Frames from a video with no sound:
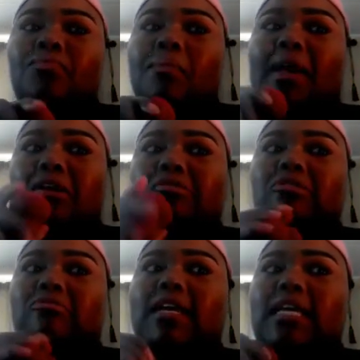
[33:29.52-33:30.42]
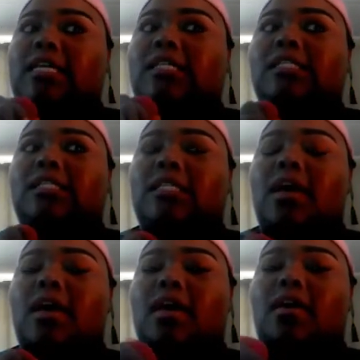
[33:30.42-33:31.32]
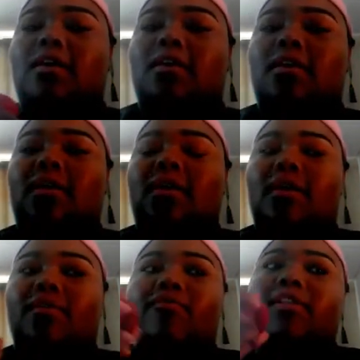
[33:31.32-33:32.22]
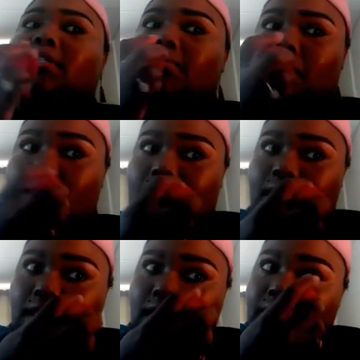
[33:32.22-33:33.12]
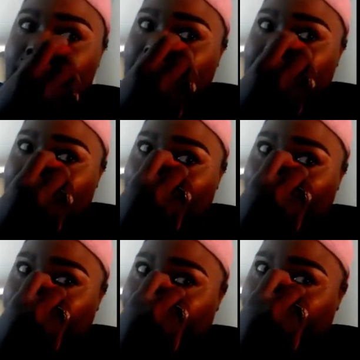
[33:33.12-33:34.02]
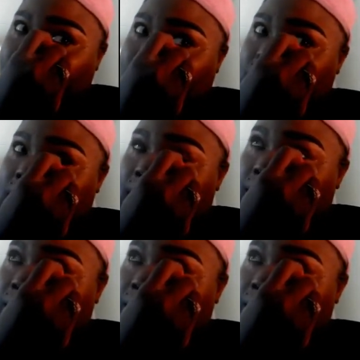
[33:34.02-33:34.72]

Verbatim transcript: my go-to is uh, Fenty Beauty, the Rihanna foundation. I